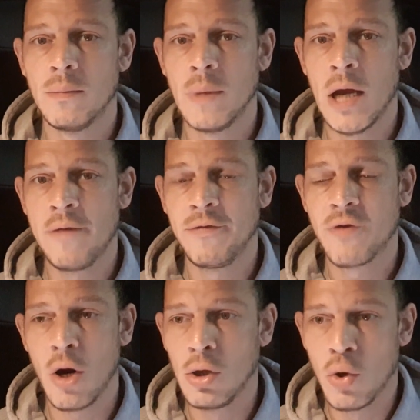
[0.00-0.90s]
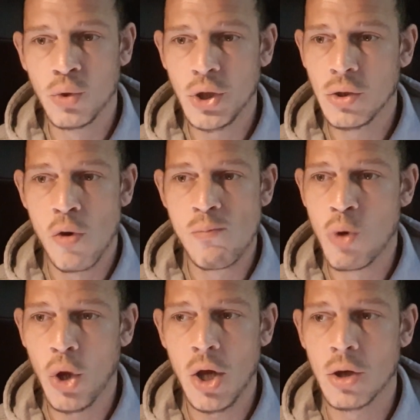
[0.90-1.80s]
Yeah, if you've got a load of your own
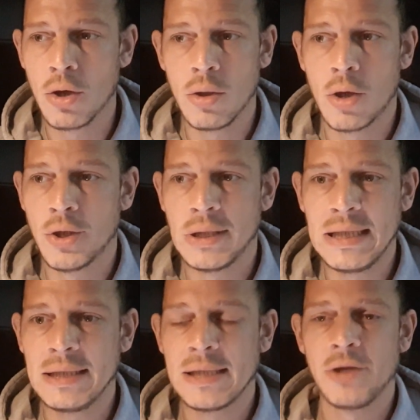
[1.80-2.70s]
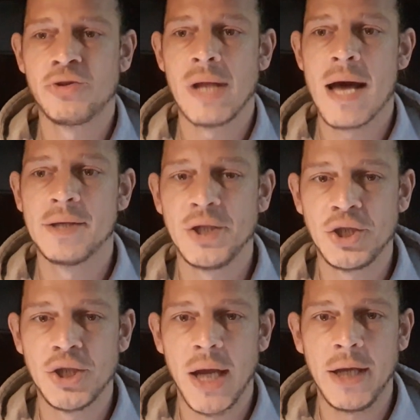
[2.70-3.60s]
money on a decentralized
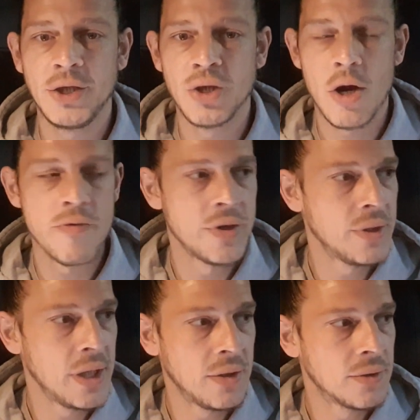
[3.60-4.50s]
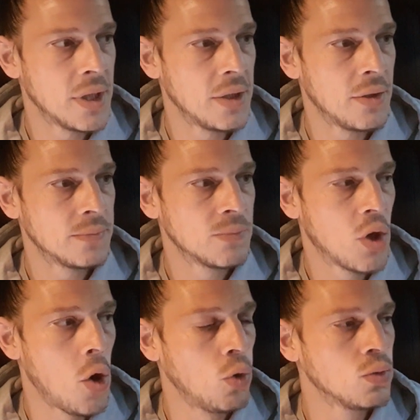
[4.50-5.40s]
exchange or in a
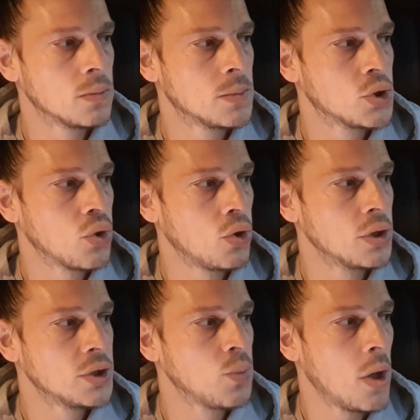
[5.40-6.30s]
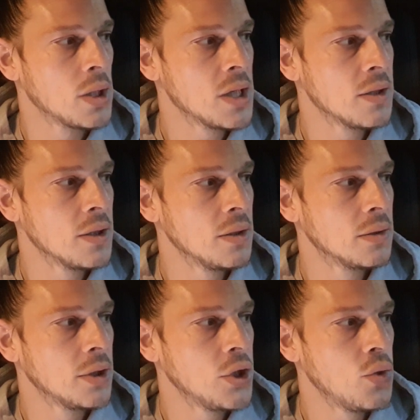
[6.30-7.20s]
cold storage wallet that
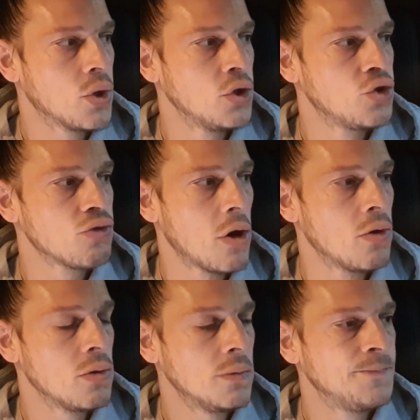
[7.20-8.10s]
you control.